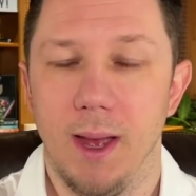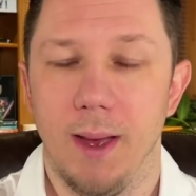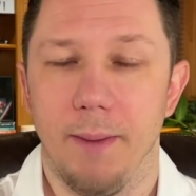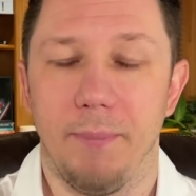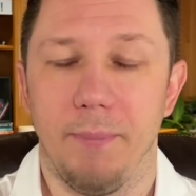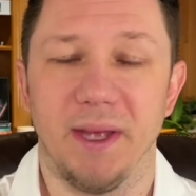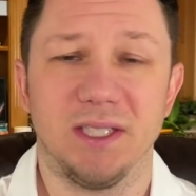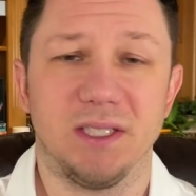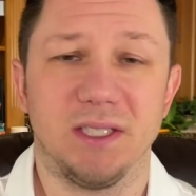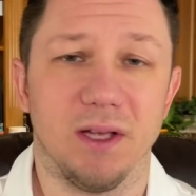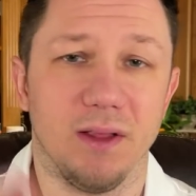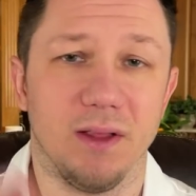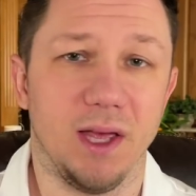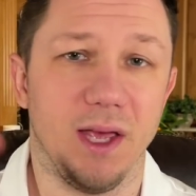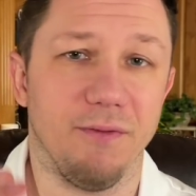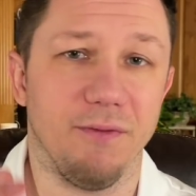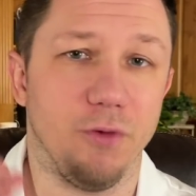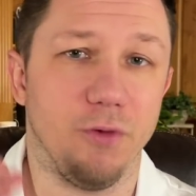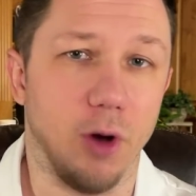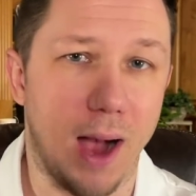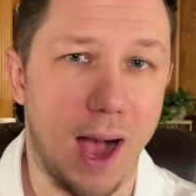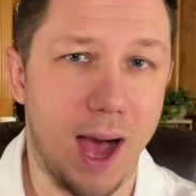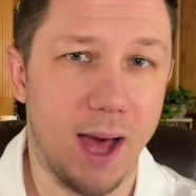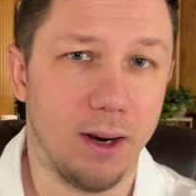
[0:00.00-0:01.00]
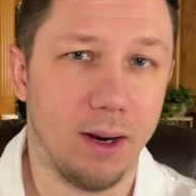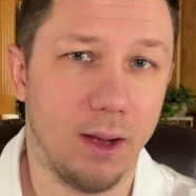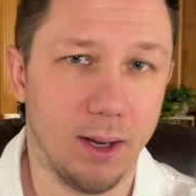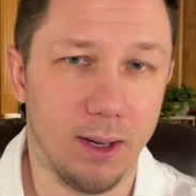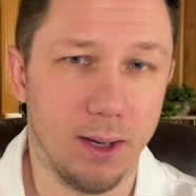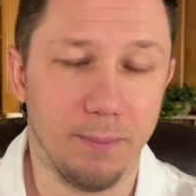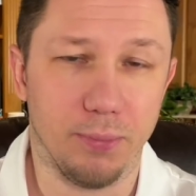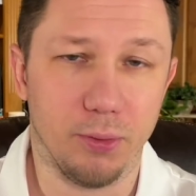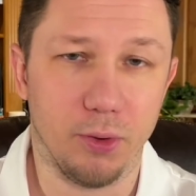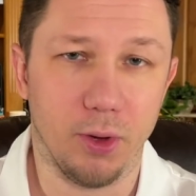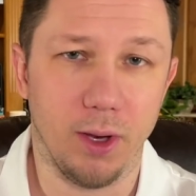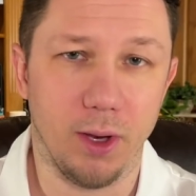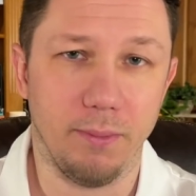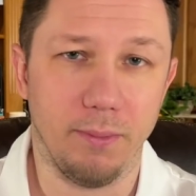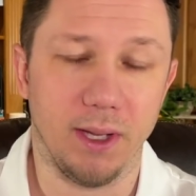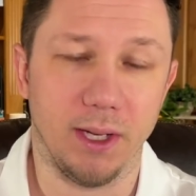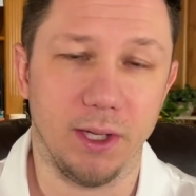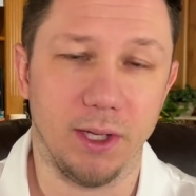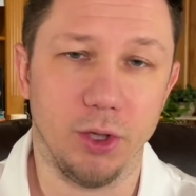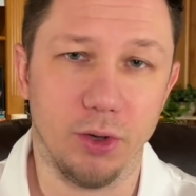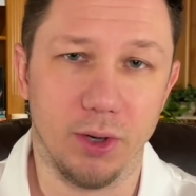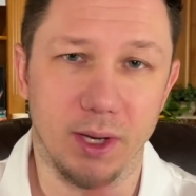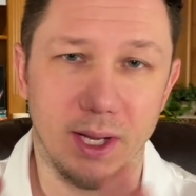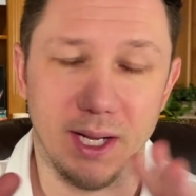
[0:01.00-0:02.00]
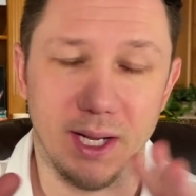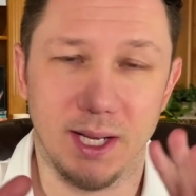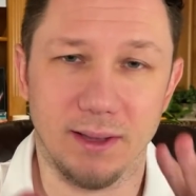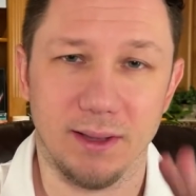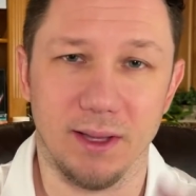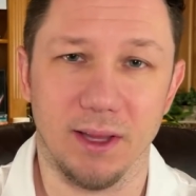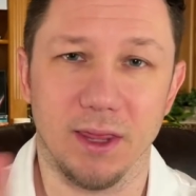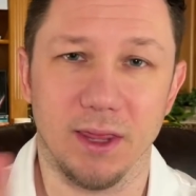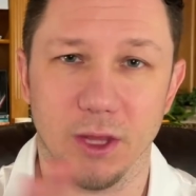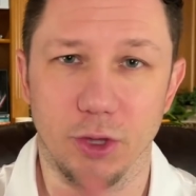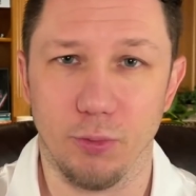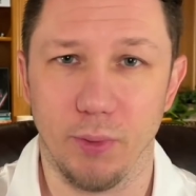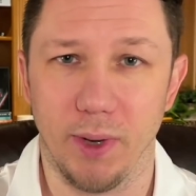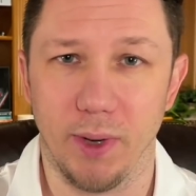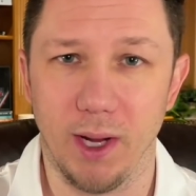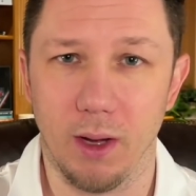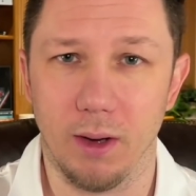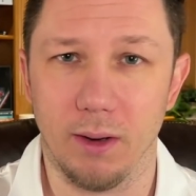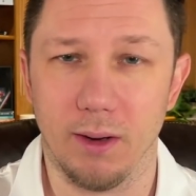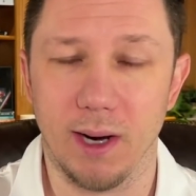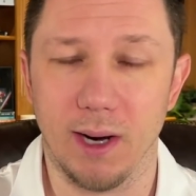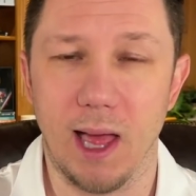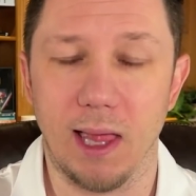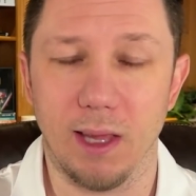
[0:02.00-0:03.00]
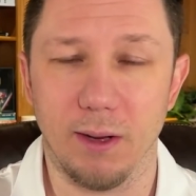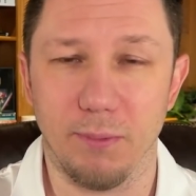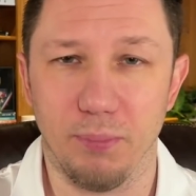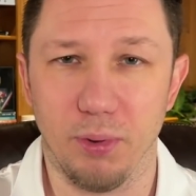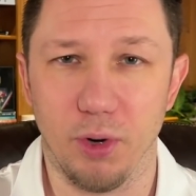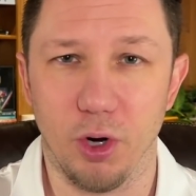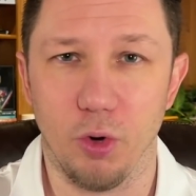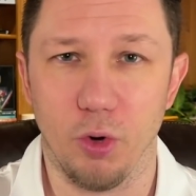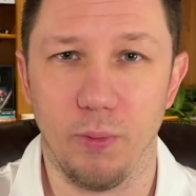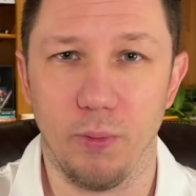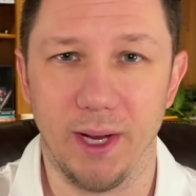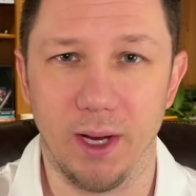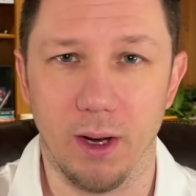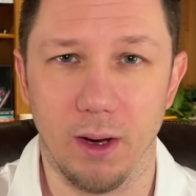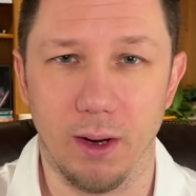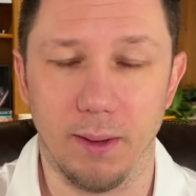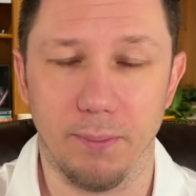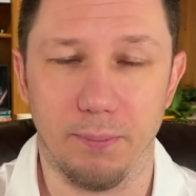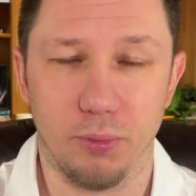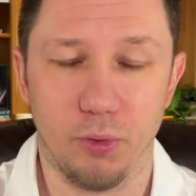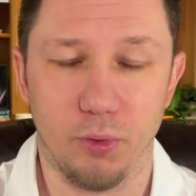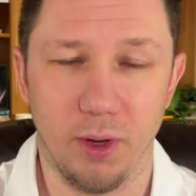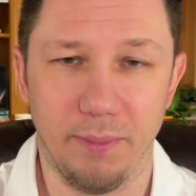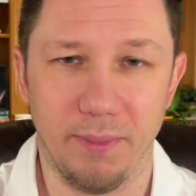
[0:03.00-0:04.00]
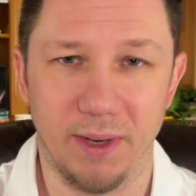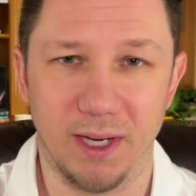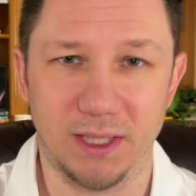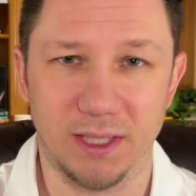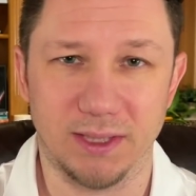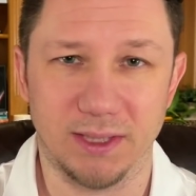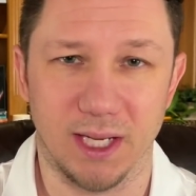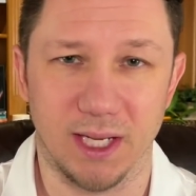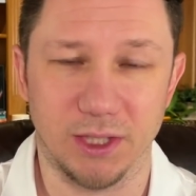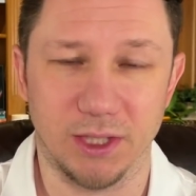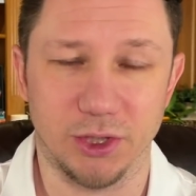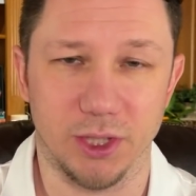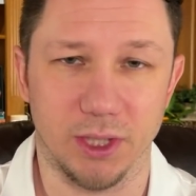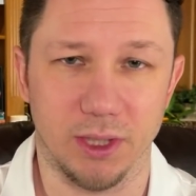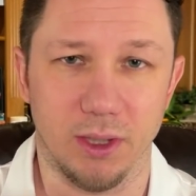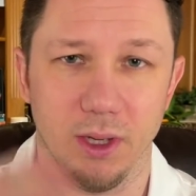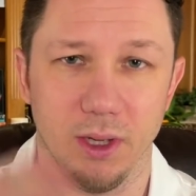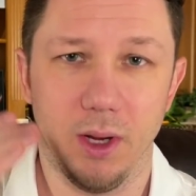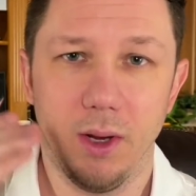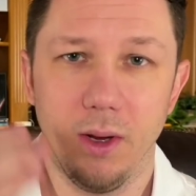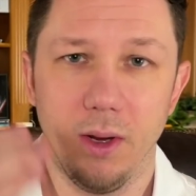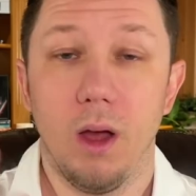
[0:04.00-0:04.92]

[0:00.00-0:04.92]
Basically, if you're on unemployment and you're going to get the $300 per week unemployment extension,